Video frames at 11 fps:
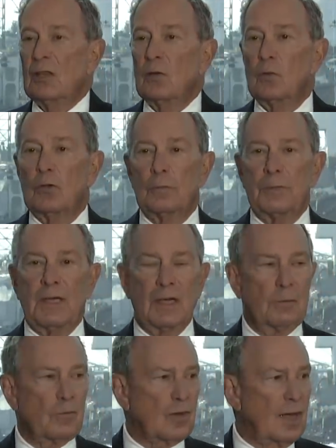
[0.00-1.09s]
the world
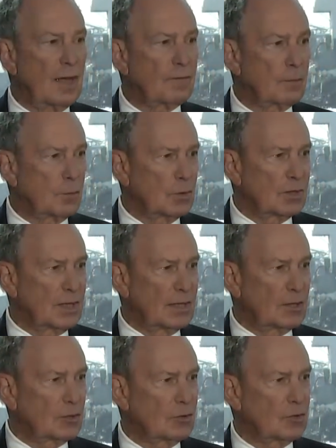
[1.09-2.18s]
becomes ever more
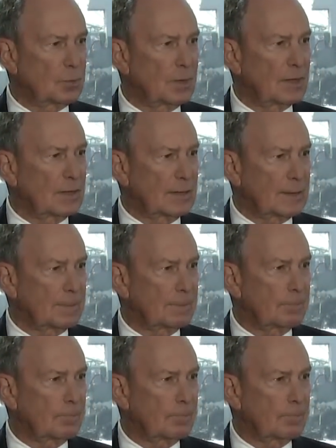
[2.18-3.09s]
dangerous place.